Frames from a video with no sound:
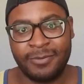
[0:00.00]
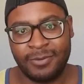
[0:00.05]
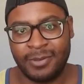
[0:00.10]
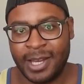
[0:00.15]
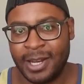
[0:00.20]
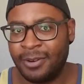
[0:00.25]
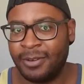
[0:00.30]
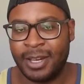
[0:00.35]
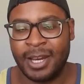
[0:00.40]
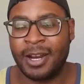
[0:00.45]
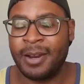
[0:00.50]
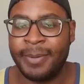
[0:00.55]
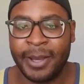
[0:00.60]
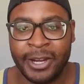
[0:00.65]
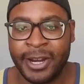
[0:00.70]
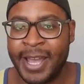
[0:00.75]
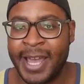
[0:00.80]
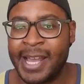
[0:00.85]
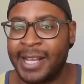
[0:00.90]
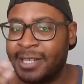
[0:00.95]
care about your
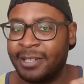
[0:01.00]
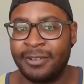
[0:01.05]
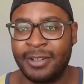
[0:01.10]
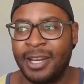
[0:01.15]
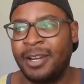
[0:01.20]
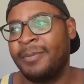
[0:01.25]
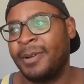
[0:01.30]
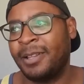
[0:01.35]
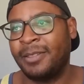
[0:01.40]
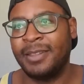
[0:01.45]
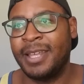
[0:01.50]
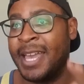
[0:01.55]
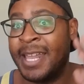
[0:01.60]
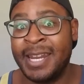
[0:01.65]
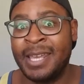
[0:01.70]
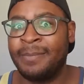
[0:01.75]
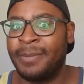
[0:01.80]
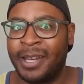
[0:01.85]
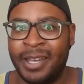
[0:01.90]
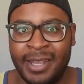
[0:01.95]
ex, I don't care about
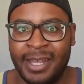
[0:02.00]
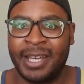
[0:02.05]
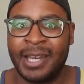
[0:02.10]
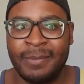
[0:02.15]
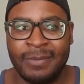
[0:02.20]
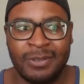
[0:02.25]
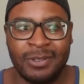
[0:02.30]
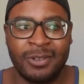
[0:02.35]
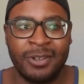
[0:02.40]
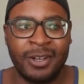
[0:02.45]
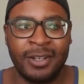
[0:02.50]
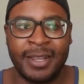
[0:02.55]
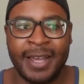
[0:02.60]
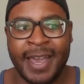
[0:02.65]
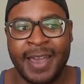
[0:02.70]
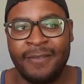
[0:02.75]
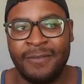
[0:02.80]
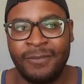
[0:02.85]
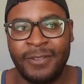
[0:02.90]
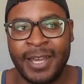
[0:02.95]
anybody that comes through your
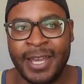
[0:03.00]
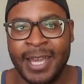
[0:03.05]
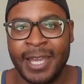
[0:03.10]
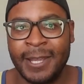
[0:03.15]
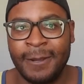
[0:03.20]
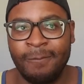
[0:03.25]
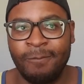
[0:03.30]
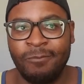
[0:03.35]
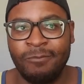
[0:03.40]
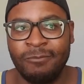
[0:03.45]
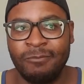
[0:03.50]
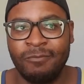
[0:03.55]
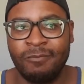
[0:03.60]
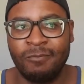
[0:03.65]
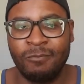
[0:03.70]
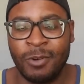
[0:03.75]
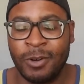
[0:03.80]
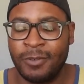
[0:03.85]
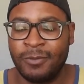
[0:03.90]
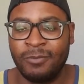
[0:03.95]
life, like
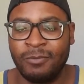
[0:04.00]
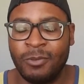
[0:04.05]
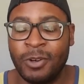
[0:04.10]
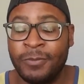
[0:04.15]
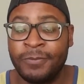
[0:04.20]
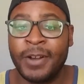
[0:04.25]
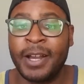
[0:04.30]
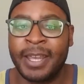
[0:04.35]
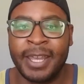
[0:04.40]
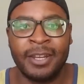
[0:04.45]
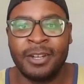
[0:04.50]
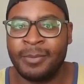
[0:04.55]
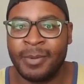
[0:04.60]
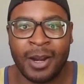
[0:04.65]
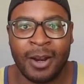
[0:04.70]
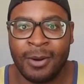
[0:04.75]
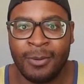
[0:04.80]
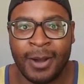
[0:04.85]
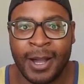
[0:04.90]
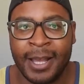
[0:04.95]
we're fucking no
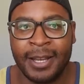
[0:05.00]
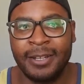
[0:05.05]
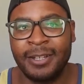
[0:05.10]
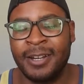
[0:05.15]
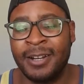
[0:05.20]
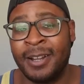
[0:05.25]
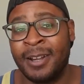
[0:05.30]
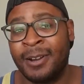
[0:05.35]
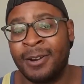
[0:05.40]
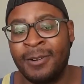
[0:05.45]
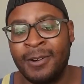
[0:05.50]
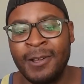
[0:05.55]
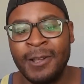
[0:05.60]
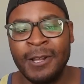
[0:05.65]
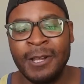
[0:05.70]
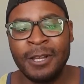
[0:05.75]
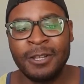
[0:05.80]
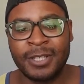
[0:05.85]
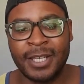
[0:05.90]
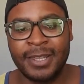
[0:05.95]
matter what, you know?
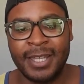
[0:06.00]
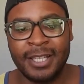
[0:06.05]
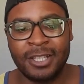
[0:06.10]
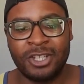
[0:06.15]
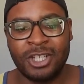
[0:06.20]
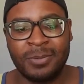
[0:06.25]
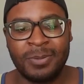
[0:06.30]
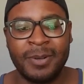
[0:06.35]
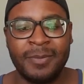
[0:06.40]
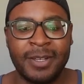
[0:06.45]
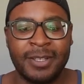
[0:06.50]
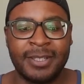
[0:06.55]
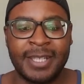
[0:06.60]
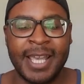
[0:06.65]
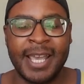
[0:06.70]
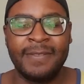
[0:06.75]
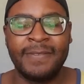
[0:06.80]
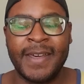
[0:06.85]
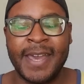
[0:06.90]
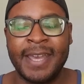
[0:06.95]
So I think she's pretty much
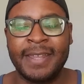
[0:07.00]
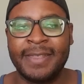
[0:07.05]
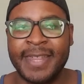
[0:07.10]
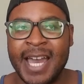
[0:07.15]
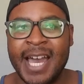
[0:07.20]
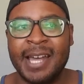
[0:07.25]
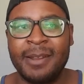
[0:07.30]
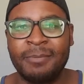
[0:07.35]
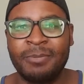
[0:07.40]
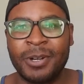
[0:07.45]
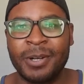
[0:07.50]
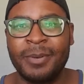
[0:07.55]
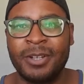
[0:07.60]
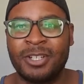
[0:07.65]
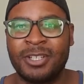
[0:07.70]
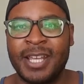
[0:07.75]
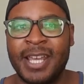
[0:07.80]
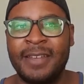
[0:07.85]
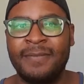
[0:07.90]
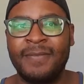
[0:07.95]
saying like that, pretty much
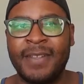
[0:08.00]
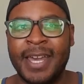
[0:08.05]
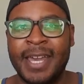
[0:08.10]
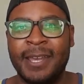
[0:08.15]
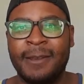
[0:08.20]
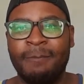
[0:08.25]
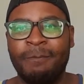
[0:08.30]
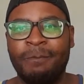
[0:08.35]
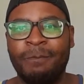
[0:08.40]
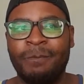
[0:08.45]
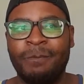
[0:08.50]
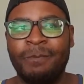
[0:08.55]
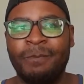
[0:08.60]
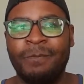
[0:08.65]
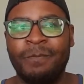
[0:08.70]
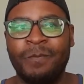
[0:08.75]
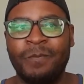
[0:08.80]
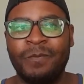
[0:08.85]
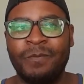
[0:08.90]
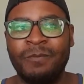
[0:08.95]
saying like,
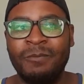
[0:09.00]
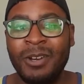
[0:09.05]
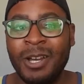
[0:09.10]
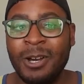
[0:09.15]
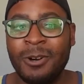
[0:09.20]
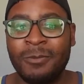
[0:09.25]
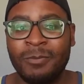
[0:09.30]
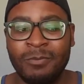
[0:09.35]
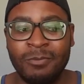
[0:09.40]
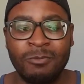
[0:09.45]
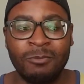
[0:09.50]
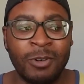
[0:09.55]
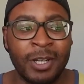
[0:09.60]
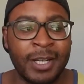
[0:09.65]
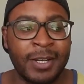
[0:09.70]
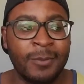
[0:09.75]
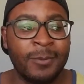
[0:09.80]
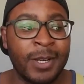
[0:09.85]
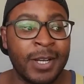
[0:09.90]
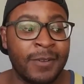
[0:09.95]
oh, what
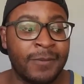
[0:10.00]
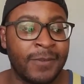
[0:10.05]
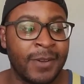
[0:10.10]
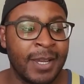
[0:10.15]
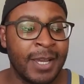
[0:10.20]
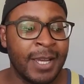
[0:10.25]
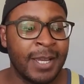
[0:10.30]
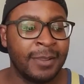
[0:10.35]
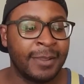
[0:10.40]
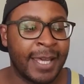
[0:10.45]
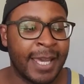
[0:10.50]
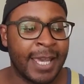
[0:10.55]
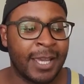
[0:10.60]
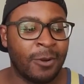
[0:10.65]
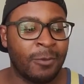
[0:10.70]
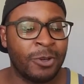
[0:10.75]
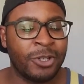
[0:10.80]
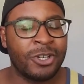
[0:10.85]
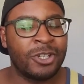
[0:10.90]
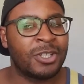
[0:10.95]
if, like,
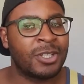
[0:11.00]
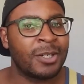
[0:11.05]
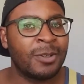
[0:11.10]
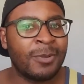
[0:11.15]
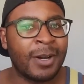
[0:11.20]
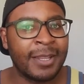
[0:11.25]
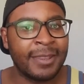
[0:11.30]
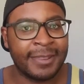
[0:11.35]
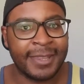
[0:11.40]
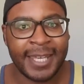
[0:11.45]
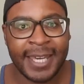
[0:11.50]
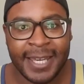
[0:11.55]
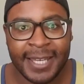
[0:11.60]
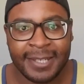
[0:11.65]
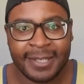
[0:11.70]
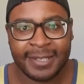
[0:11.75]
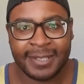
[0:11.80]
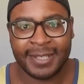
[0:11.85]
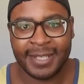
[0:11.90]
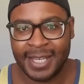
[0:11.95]
would you still want
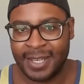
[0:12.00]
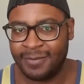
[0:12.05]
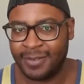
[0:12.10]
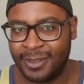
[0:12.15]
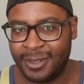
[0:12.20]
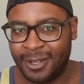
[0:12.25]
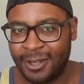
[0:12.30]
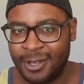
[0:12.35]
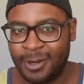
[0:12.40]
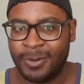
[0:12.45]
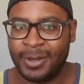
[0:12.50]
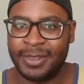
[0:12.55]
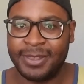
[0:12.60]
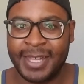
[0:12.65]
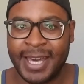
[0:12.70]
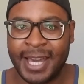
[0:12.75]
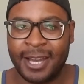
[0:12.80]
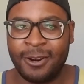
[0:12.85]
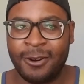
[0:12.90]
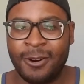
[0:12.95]
this even though with
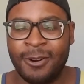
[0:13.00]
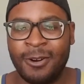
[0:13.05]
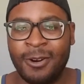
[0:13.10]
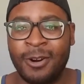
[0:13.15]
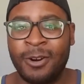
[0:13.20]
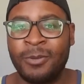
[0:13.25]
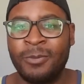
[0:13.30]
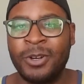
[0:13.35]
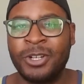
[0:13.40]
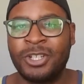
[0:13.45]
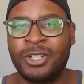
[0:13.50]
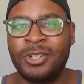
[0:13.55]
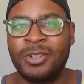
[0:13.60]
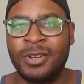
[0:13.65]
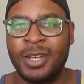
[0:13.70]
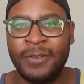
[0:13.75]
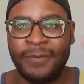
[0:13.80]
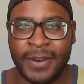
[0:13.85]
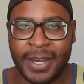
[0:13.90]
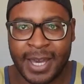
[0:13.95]
that girl? Or would you,
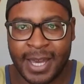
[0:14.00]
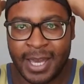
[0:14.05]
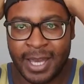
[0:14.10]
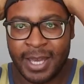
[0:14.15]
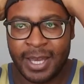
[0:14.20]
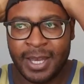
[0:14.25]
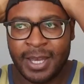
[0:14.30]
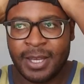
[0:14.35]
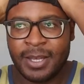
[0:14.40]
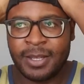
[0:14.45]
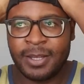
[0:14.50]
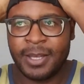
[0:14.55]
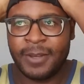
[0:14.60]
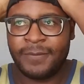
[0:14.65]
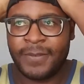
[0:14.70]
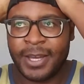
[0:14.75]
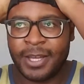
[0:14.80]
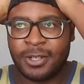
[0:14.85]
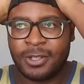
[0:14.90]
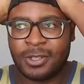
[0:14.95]
if I
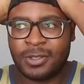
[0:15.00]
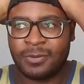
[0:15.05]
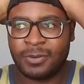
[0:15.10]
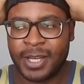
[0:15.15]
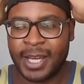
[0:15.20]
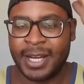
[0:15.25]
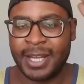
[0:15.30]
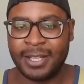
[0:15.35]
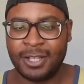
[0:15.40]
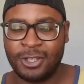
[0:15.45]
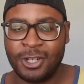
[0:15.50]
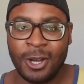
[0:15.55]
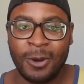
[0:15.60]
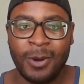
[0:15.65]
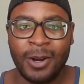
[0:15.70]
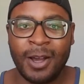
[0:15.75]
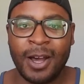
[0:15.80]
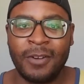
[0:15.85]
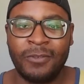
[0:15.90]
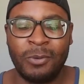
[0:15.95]
kind of show it
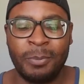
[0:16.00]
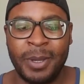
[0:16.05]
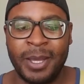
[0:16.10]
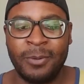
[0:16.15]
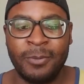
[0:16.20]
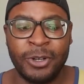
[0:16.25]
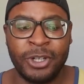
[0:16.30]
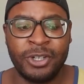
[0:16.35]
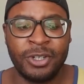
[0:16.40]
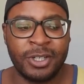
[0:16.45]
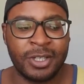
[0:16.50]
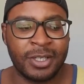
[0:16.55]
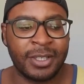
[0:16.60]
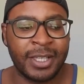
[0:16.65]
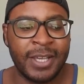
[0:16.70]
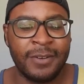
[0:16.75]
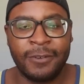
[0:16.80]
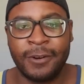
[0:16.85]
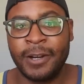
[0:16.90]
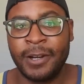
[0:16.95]
off a bit, would you just leave
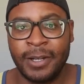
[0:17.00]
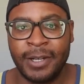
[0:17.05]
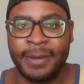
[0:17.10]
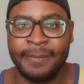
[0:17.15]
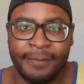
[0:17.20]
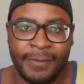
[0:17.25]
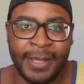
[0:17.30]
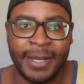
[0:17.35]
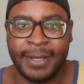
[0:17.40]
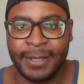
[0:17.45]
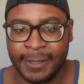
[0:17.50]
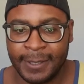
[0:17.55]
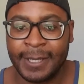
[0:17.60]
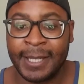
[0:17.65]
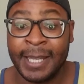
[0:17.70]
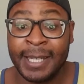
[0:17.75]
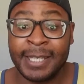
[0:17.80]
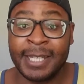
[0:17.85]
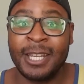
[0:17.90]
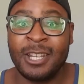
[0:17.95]
her and
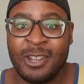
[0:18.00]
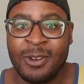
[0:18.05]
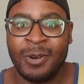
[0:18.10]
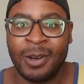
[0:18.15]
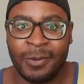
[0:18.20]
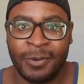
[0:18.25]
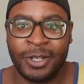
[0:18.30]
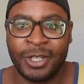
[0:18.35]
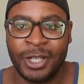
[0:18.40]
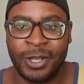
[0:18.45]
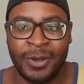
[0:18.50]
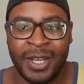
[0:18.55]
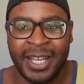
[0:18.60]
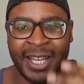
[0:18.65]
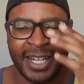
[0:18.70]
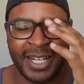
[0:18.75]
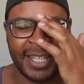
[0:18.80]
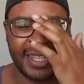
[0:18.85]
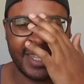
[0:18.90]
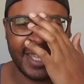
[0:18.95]
continue what we're doing, kind
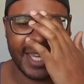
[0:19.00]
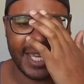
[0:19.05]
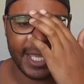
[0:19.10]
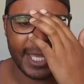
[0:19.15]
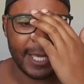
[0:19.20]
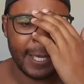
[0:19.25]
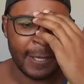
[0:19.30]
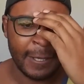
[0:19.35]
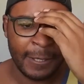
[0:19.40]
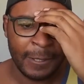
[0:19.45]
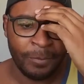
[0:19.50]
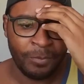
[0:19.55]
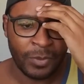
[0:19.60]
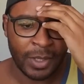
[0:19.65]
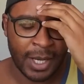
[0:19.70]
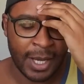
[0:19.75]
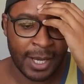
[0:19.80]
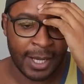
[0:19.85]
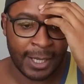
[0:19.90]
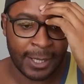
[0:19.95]
of thing?
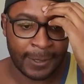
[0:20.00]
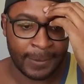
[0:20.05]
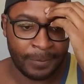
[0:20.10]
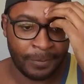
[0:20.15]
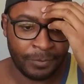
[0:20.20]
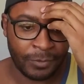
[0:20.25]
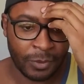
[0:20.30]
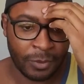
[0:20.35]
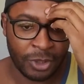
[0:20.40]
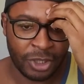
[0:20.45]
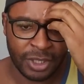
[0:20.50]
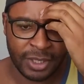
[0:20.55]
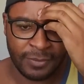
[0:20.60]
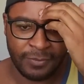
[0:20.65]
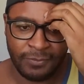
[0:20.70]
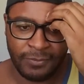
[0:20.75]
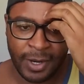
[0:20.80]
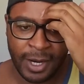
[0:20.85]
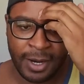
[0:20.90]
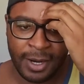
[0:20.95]
Which is
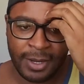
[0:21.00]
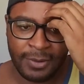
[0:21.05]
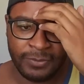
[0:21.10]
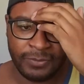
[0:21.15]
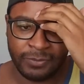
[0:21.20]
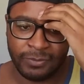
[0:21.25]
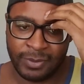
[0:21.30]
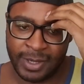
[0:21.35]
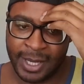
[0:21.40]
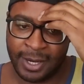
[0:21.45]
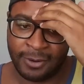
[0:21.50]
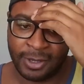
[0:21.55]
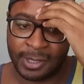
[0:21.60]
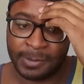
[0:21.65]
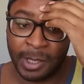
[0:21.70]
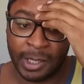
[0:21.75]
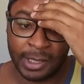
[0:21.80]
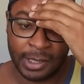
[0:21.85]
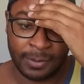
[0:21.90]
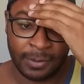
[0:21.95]
very
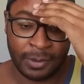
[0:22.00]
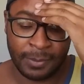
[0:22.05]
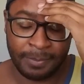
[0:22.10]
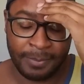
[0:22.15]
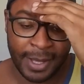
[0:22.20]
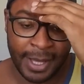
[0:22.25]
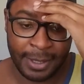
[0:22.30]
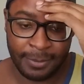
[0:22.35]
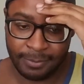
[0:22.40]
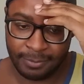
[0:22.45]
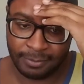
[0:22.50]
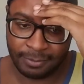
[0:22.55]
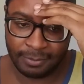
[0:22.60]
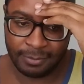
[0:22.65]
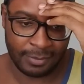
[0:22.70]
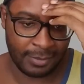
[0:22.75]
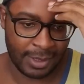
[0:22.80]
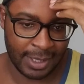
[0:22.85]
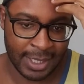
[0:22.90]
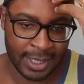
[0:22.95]
irresponsible, but
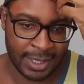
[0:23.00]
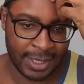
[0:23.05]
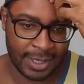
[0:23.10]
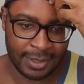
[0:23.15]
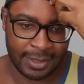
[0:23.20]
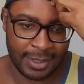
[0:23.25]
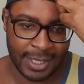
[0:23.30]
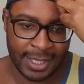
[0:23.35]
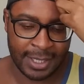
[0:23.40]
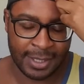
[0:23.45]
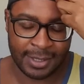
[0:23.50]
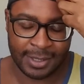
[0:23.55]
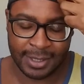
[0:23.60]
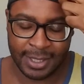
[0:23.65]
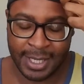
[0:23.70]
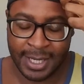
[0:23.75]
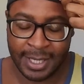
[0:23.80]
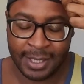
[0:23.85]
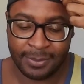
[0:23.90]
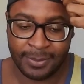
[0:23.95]
it
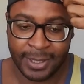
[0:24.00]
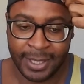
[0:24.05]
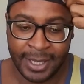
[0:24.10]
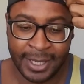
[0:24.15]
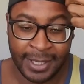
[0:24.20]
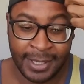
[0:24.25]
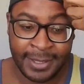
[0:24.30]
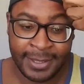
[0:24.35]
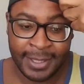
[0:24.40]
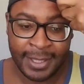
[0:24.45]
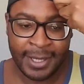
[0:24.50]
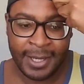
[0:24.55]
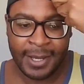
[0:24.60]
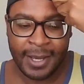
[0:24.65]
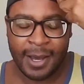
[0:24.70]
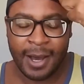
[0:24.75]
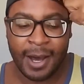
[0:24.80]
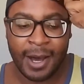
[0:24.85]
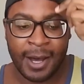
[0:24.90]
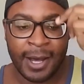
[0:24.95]
is what it is.
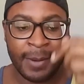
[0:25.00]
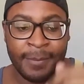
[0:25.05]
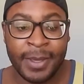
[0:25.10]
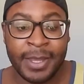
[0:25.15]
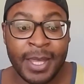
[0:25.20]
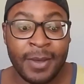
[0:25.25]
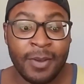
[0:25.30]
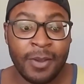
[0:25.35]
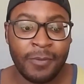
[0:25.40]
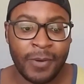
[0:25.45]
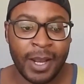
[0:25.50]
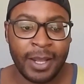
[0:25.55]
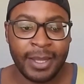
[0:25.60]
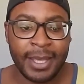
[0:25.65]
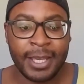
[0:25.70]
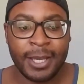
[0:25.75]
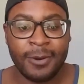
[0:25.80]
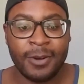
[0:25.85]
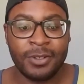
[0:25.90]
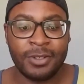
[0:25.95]
And then we finally
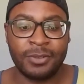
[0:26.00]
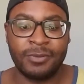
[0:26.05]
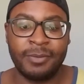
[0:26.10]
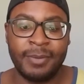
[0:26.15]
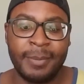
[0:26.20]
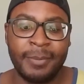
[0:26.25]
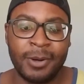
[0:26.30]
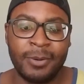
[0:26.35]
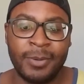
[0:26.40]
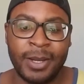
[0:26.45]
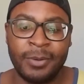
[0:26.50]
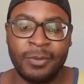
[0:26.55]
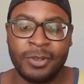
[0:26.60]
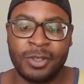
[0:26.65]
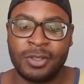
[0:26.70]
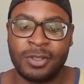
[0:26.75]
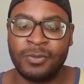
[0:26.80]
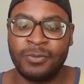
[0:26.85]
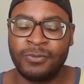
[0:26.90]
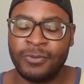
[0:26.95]
go into Remember When, which is
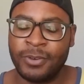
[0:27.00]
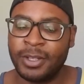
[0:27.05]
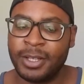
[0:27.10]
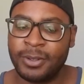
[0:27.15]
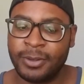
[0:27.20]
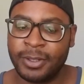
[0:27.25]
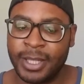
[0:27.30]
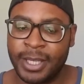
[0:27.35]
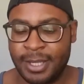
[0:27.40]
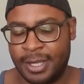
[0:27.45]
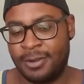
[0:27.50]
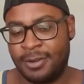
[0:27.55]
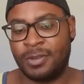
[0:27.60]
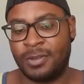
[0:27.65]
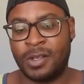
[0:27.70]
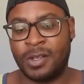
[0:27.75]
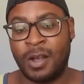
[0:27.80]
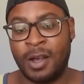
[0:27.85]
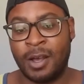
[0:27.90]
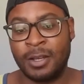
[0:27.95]
a really, really cute
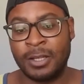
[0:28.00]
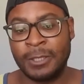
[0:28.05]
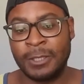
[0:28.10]
song.